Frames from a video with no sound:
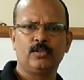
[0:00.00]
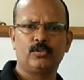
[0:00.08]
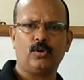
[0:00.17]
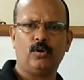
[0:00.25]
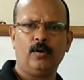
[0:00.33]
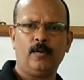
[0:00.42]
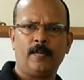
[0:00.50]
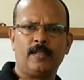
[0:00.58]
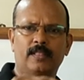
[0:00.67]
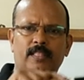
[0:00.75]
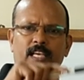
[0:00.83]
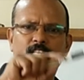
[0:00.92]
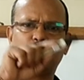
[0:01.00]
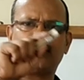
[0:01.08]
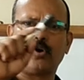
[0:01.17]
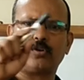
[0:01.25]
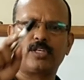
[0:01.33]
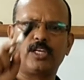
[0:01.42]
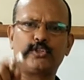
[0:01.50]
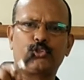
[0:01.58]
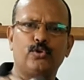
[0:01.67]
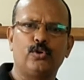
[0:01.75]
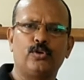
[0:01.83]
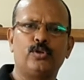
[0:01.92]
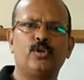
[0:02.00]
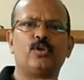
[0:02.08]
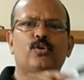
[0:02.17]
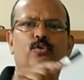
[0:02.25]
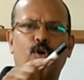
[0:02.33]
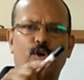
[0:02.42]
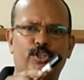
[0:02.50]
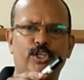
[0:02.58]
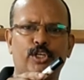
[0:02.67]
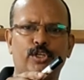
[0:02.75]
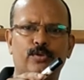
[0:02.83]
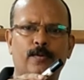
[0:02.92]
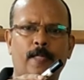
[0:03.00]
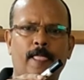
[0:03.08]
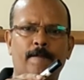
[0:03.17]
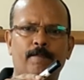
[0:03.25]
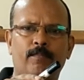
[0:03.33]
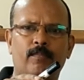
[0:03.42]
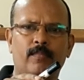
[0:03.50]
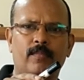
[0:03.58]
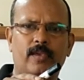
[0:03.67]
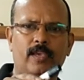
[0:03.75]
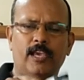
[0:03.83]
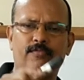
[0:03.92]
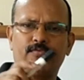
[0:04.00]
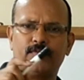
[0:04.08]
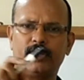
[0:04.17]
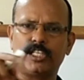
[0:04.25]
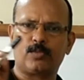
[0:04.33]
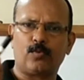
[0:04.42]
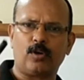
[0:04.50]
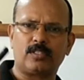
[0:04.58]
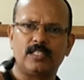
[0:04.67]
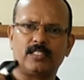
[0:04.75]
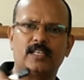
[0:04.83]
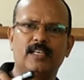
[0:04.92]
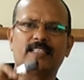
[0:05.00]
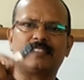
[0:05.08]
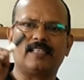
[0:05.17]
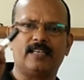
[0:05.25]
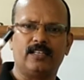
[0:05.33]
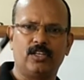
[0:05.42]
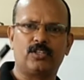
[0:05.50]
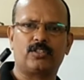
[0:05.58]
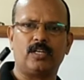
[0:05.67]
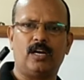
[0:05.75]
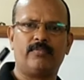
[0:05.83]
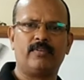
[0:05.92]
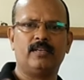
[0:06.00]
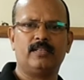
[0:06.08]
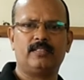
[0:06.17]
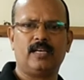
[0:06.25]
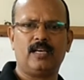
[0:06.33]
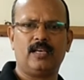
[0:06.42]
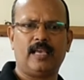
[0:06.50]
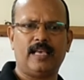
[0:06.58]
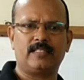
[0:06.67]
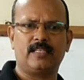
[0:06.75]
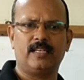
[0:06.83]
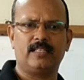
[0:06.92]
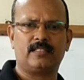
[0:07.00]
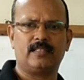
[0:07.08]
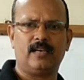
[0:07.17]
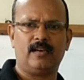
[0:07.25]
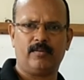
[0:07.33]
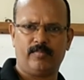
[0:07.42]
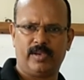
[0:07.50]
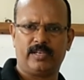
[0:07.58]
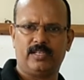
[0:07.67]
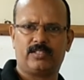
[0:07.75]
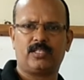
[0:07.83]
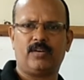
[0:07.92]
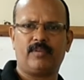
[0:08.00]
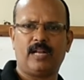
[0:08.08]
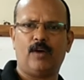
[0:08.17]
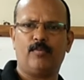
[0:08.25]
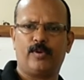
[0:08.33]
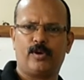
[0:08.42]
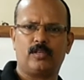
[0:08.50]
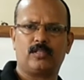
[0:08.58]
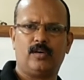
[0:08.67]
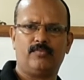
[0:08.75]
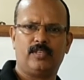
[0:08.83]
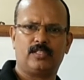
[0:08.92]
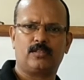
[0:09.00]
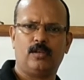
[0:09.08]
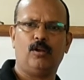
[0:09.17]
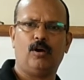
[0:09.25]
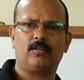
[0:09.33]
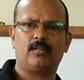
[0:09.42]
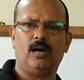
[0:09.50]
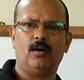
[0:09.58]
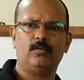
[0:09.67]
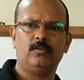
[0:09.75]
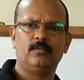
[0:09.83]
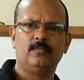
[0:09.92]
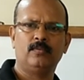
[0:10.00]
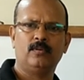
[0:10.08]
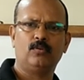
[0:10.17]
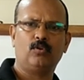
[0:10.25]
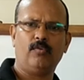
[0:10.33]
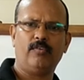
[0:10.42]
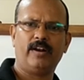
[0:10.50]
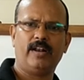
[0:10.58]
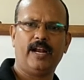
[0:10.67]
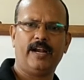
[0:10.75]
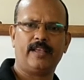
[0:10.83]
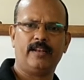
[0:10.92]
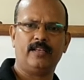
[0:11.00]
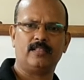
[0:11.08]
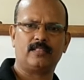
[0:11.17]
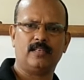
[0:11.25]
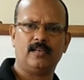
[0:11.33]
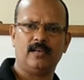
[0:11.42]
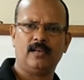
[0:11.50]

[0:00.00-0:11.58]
So this process should continue. If this process is disturbed, just as it is being disturbed now because of this lockdown, COVID-19 is